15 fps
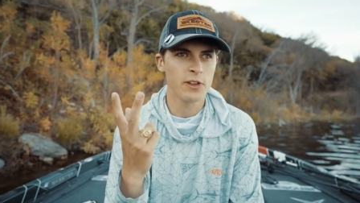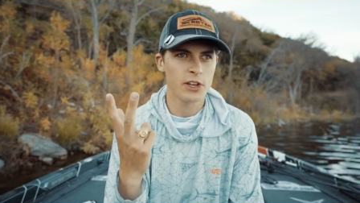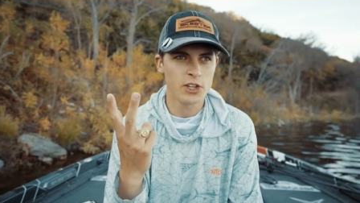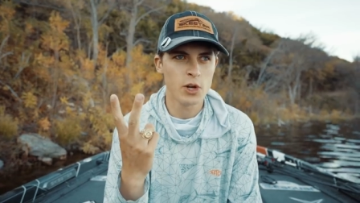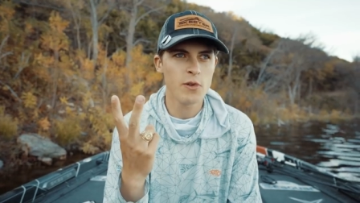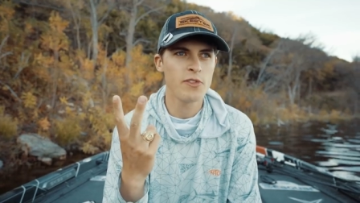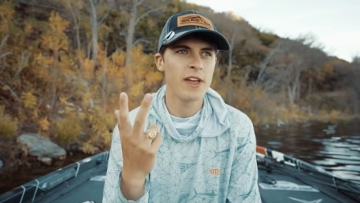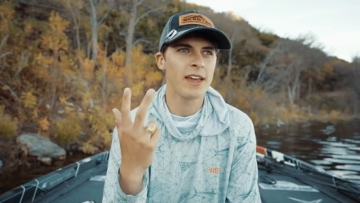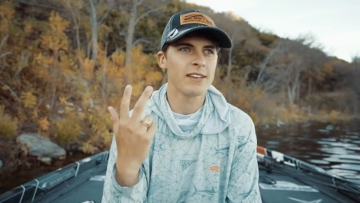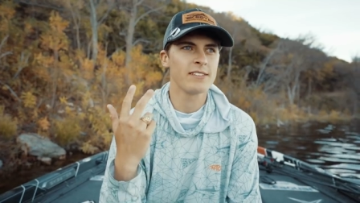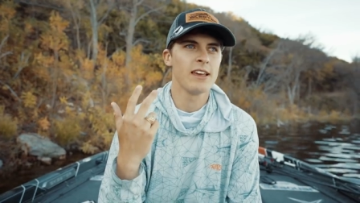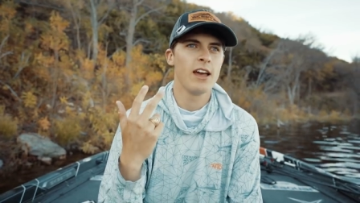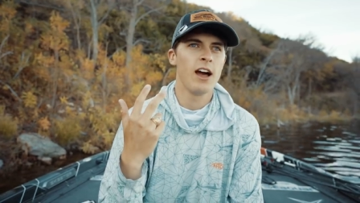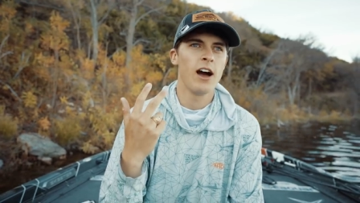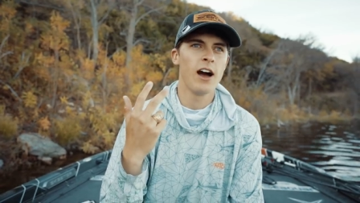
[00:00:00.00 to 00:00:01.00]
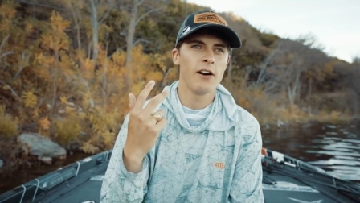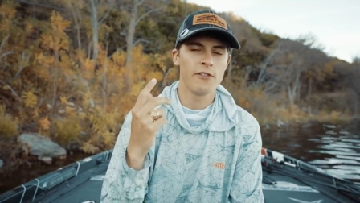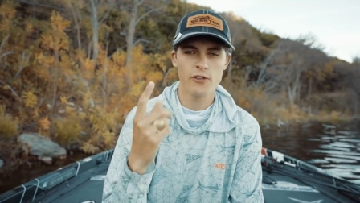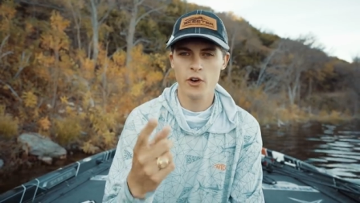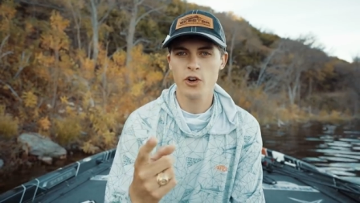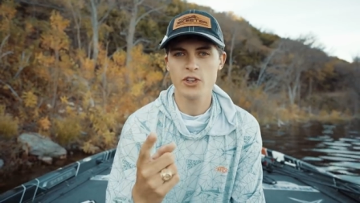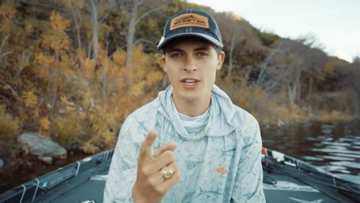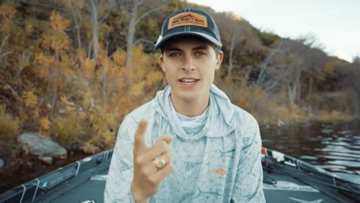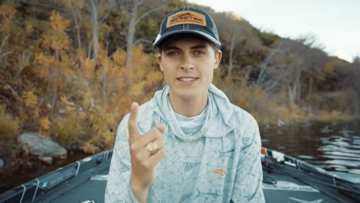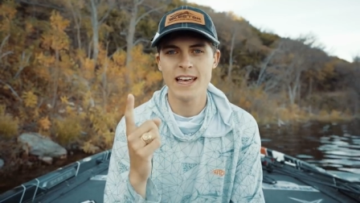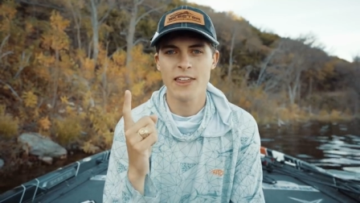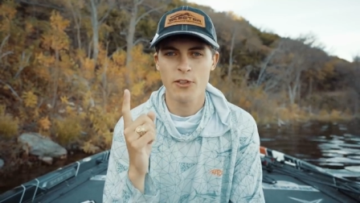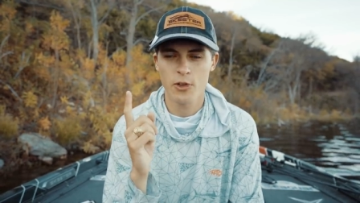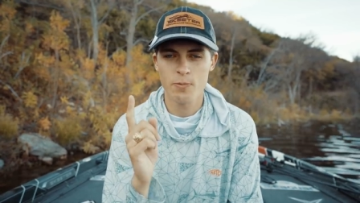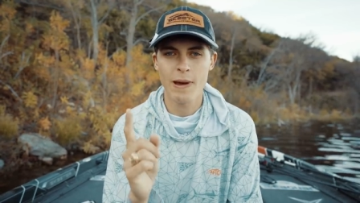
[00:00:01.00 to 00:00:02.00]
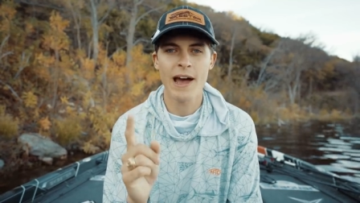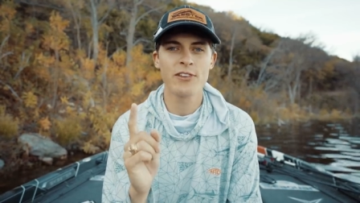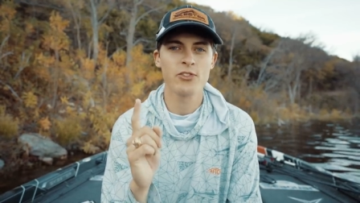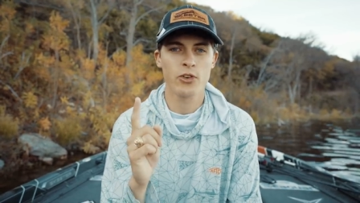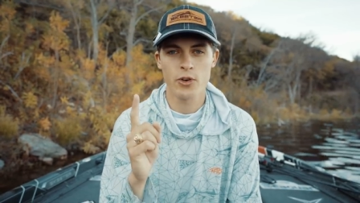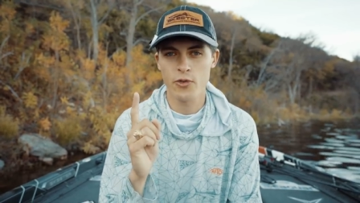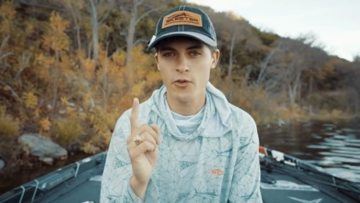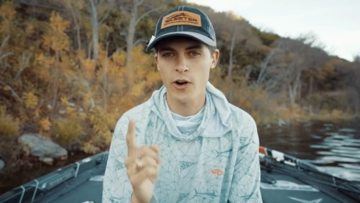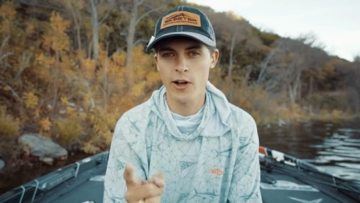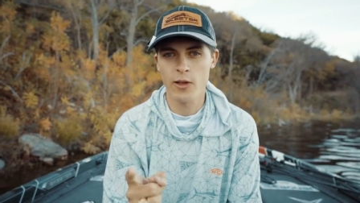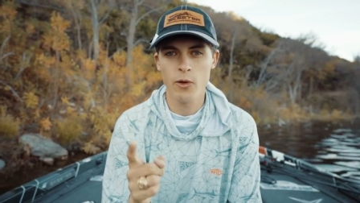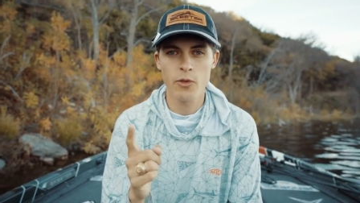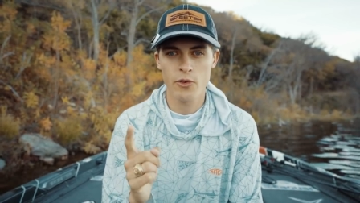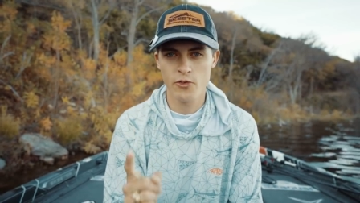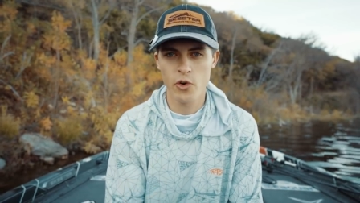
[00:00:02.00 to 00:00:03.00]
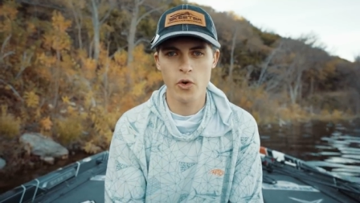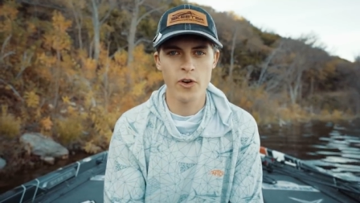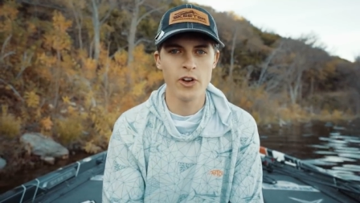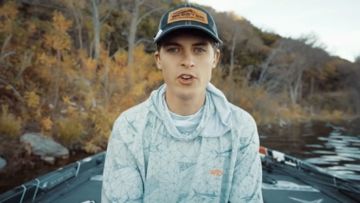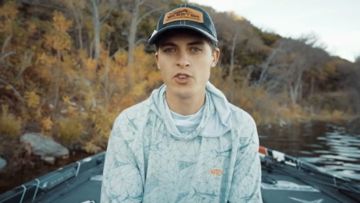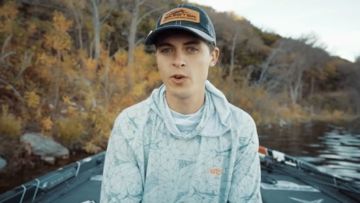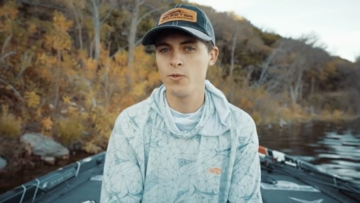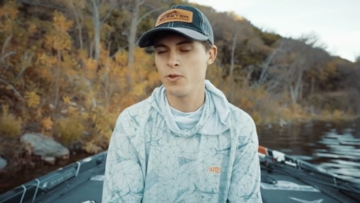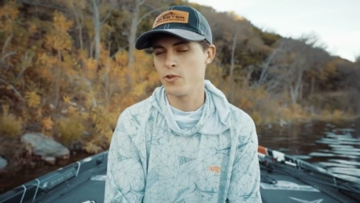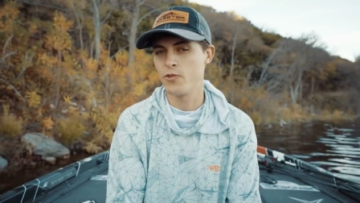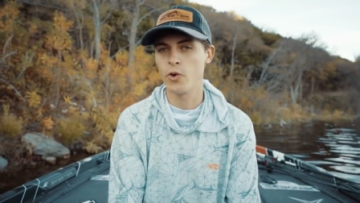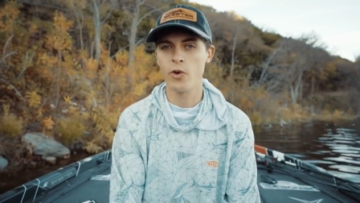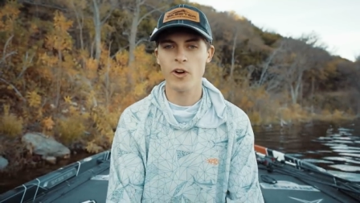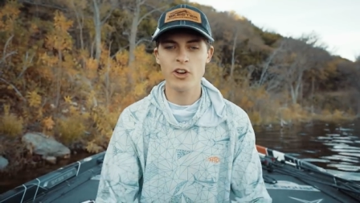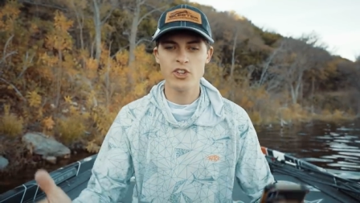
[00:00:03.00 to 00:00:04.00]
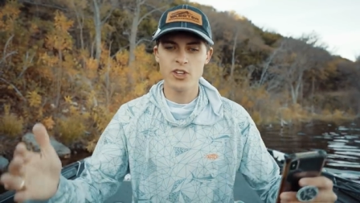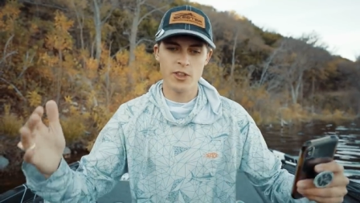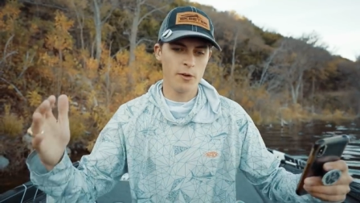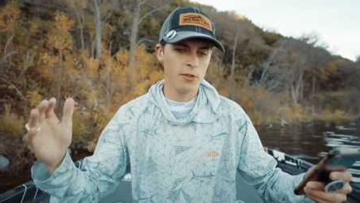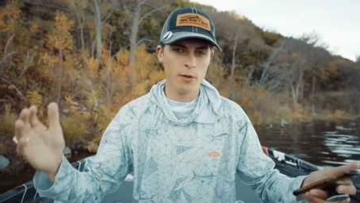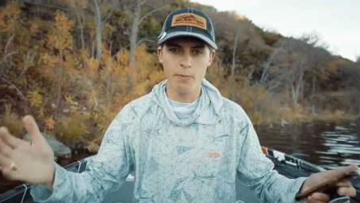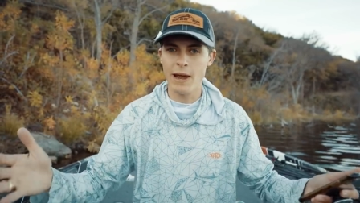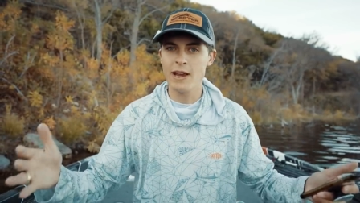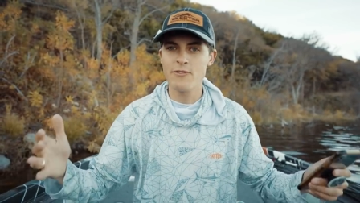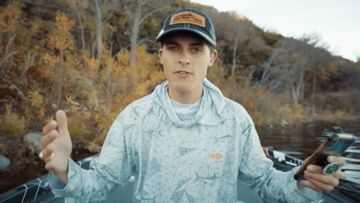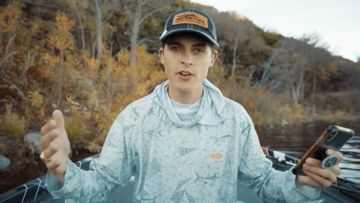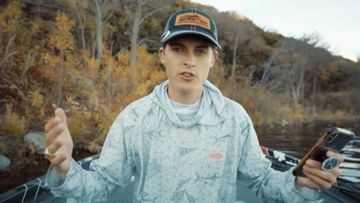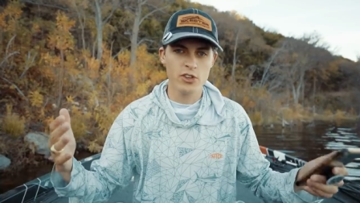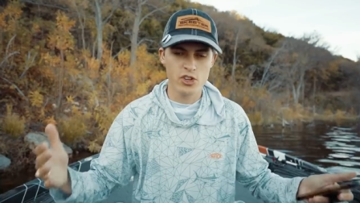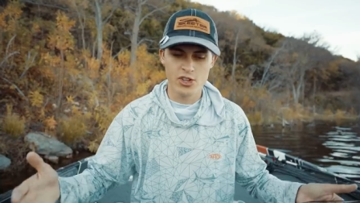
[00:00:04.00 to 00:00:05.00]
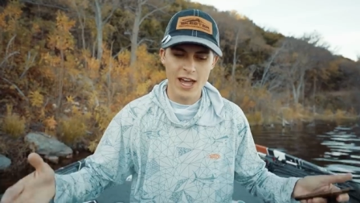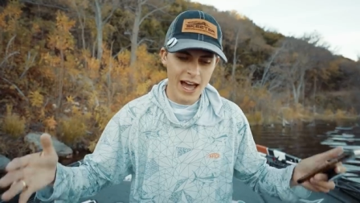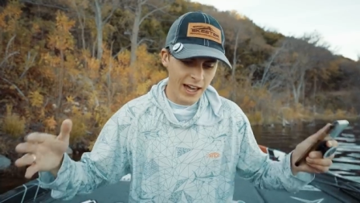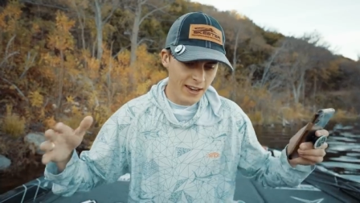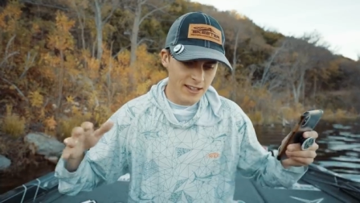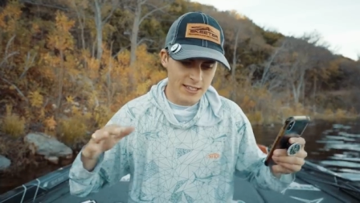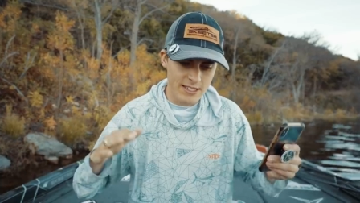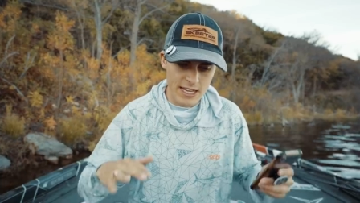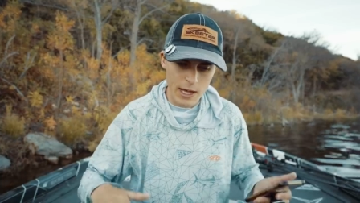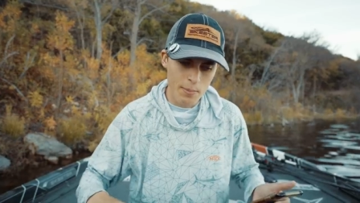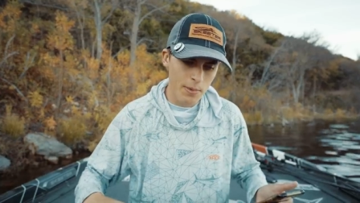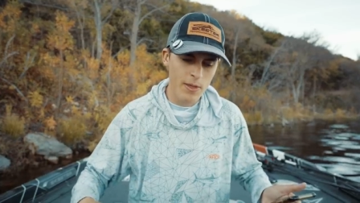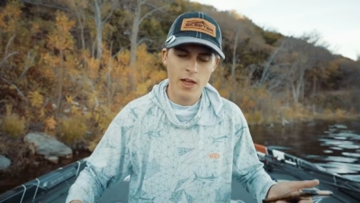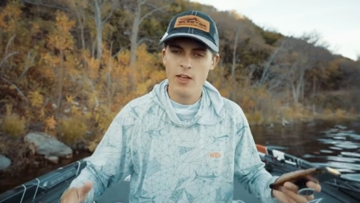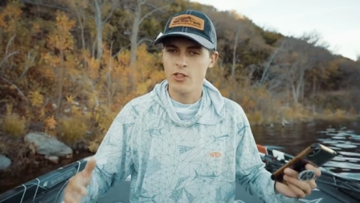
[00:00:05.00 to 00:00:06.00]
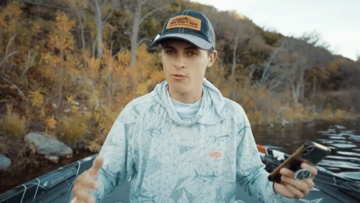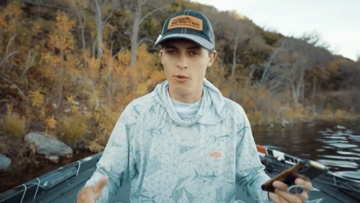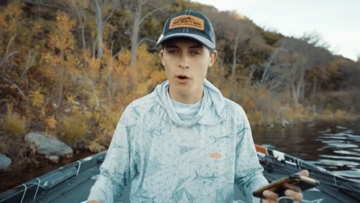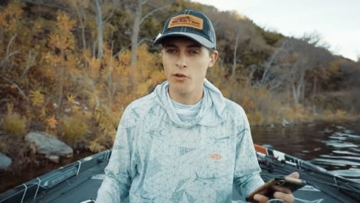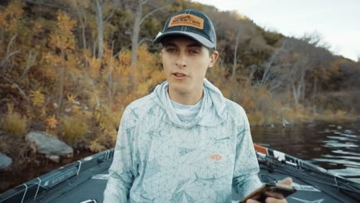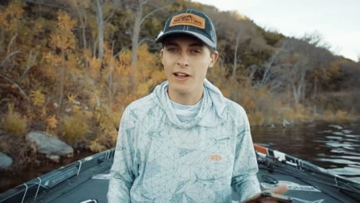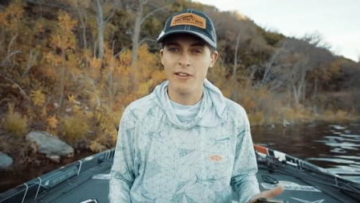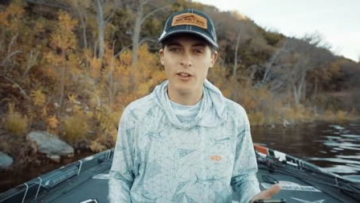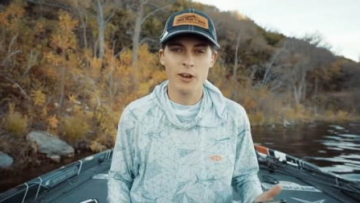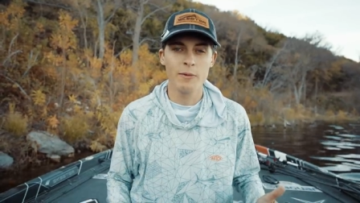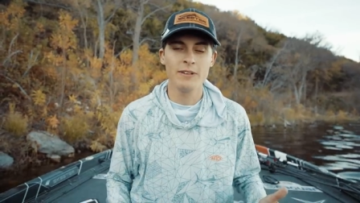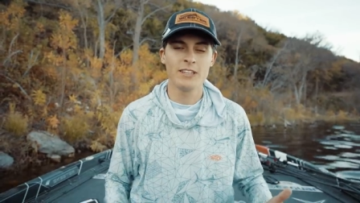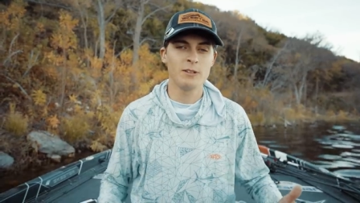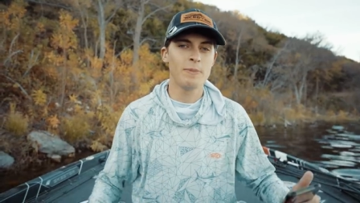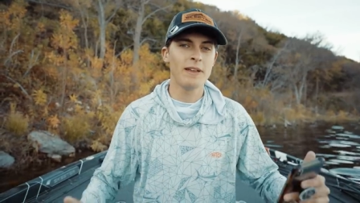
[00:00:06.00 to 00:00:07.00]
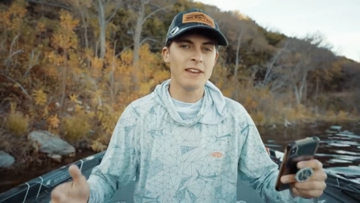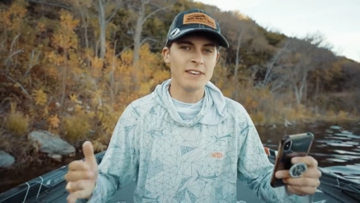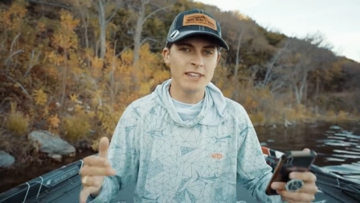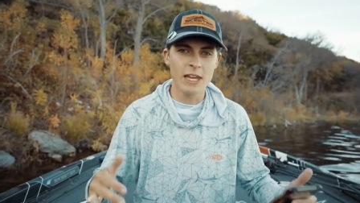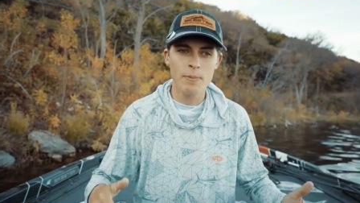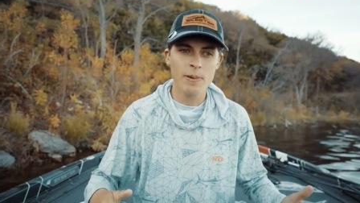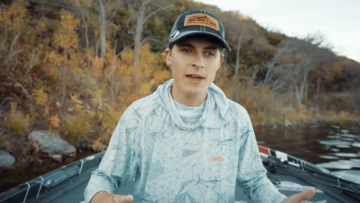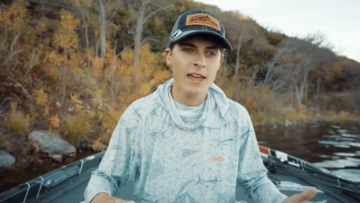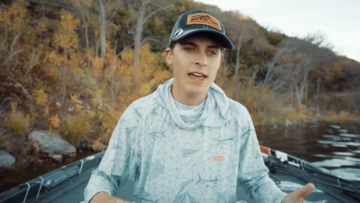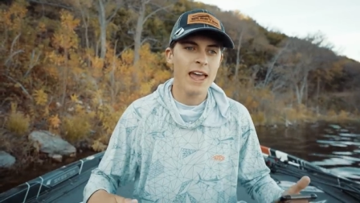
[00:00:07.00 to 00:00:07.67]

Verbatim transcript: really two things. Uh, first is that those bass are going to follow the forage. So if the forage, the, the bait fish, the shad is deep, they're most likely going to be suspended deep.